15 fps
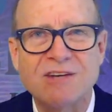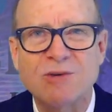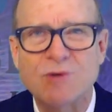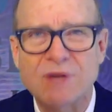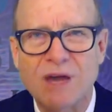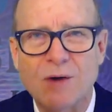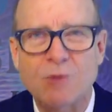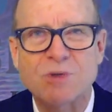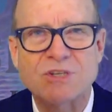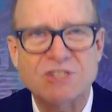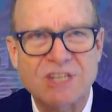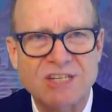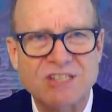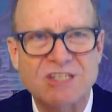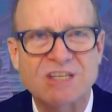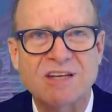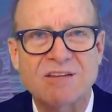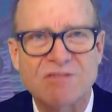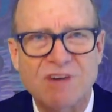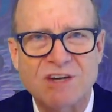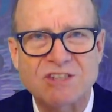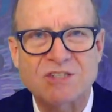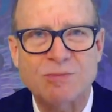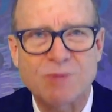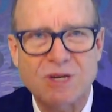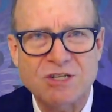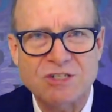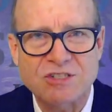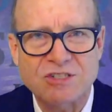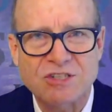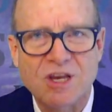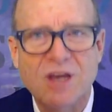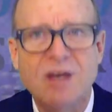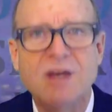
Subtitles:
into account when assessing and advising patients?